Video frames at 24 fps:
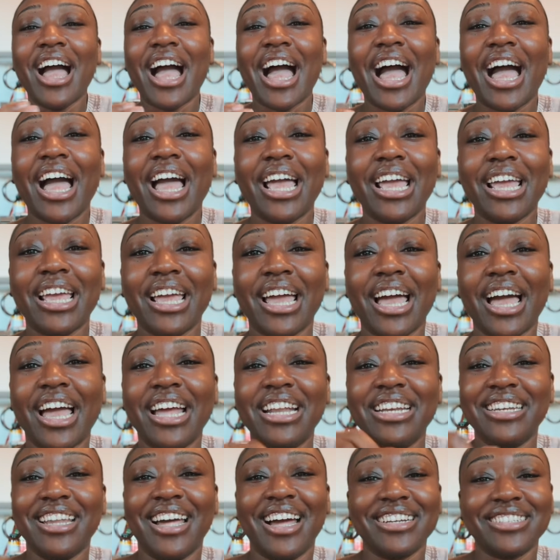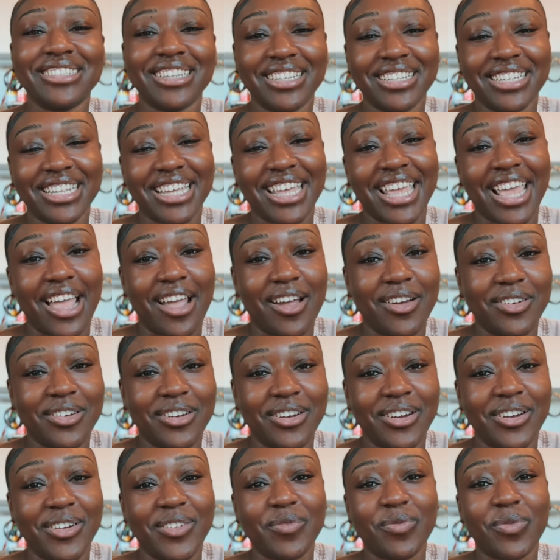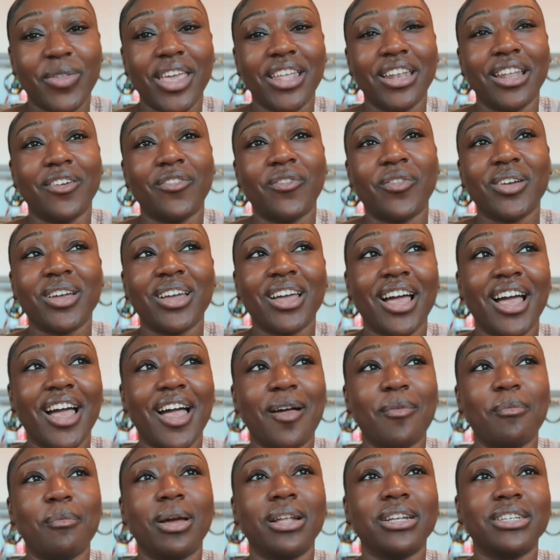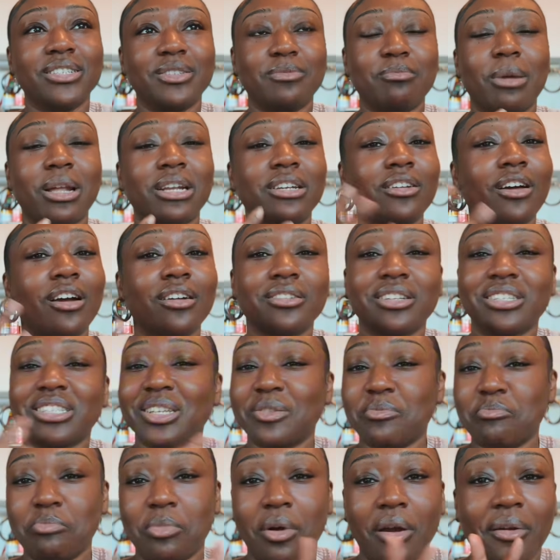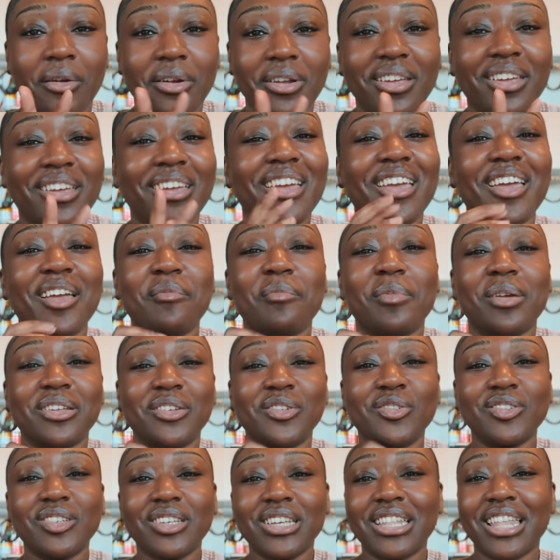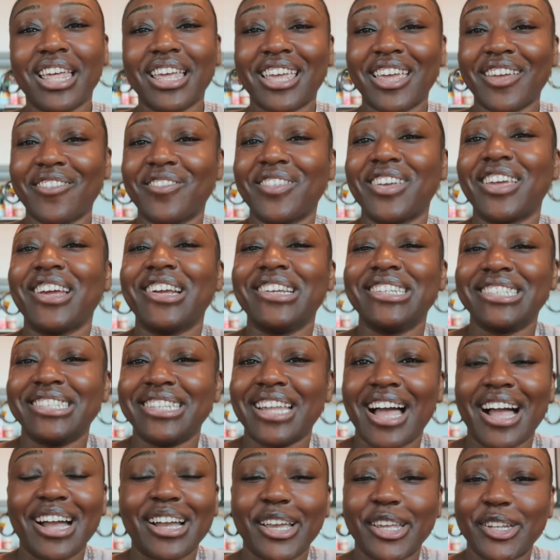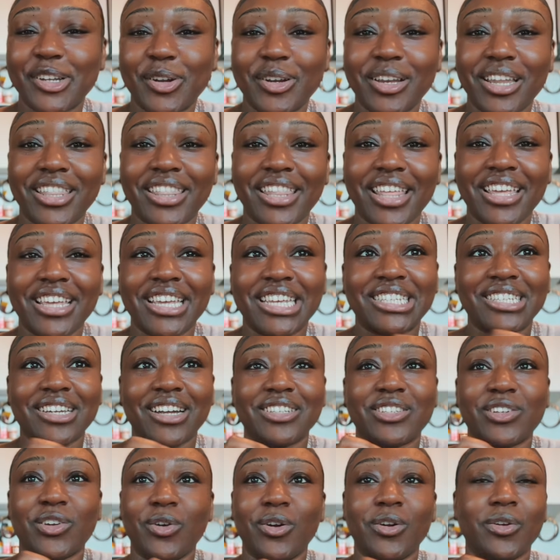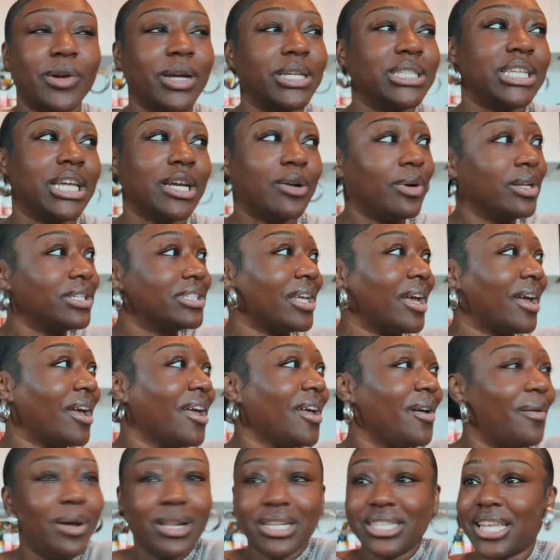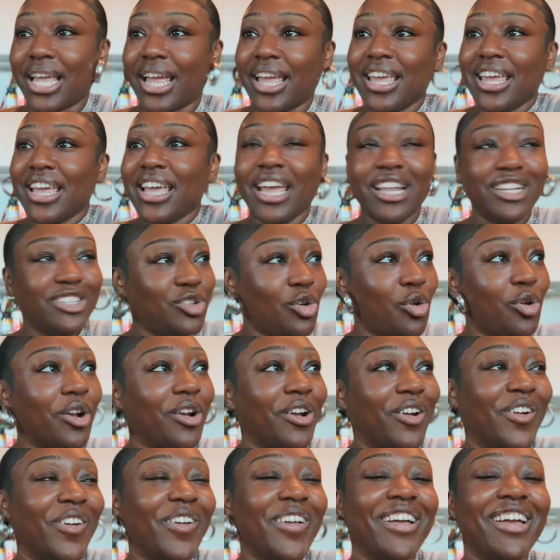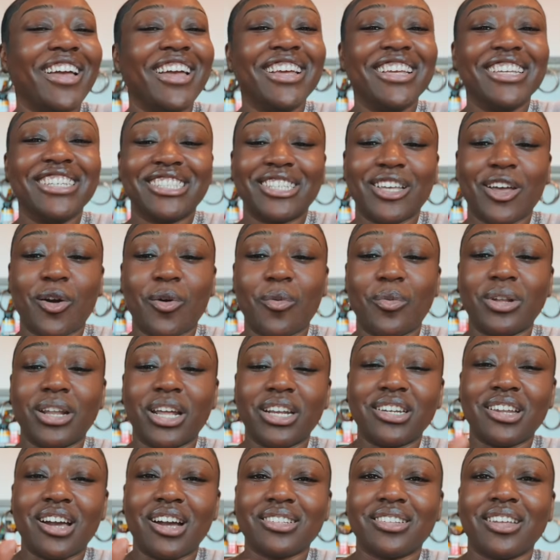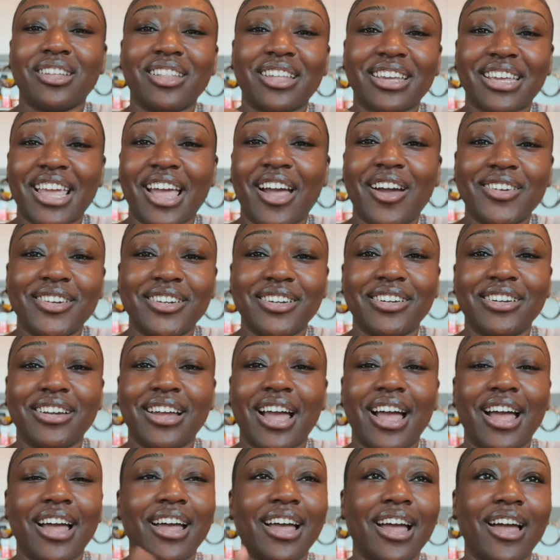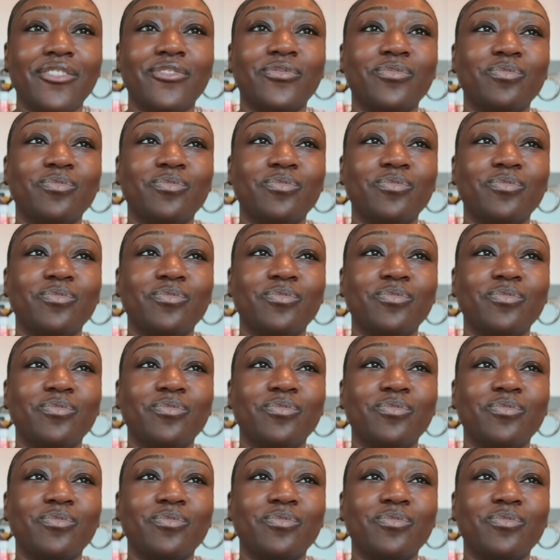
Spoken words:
I knocked on the counter and I forgot. My dog doesn't bark, but usually like if he hears knocking or anything, he starts going crazy like, what is that? Intruder! So when I knocked on the counter, I